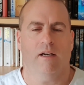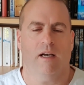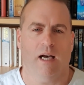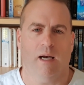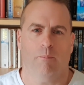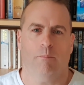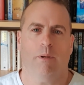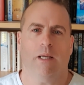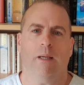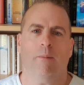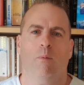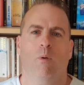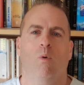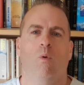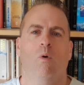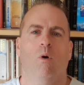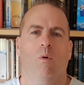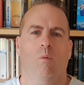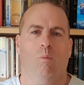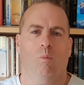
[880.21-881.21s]
and
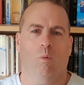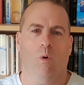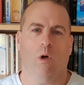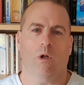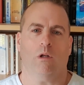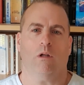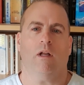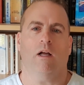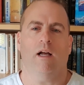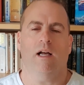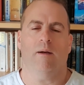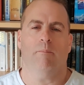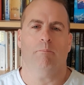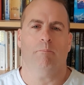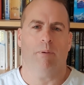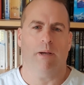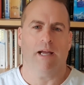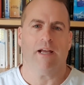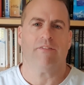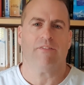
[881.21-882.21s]
people will
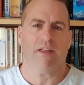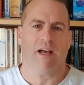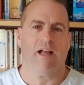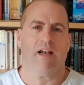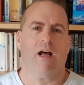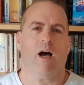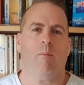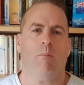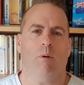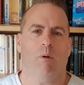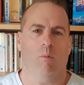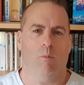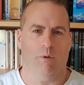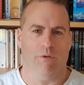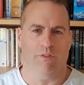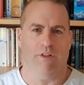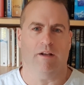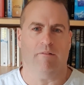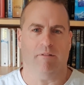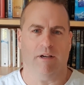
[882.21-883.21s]
pick that up
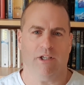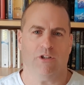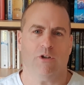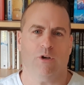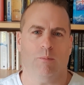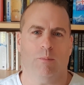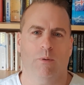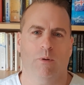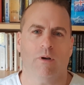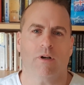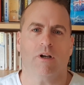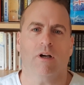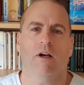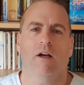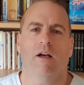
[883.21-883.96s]
when they read your book.